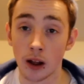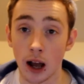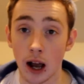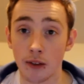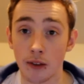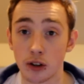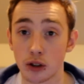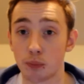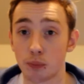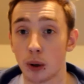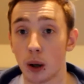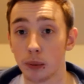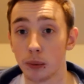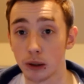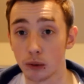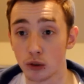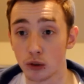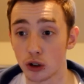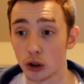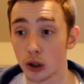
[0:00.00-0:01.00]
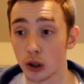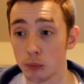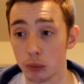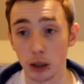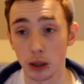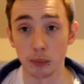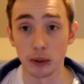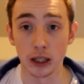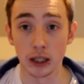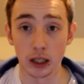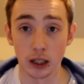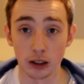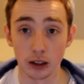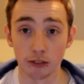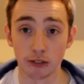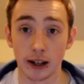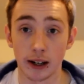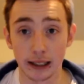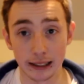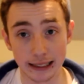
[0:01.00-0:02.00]
and this would probably result in me
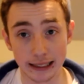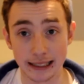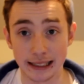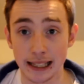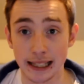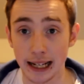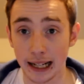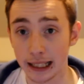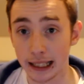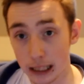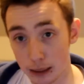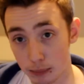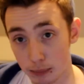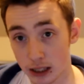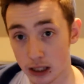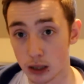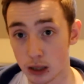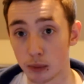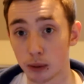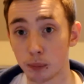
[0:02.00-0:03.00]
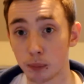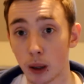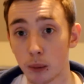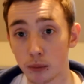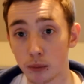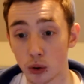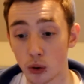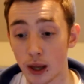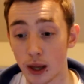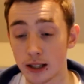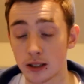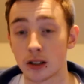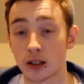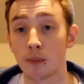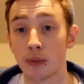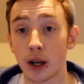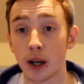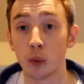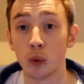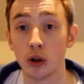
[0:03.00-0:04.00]
being violently sick, needing my stomach pumped, so that's
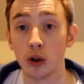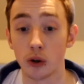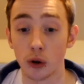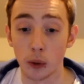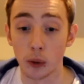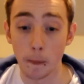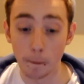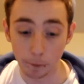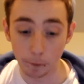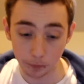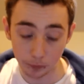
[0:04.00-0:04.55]
something I wouldn't do.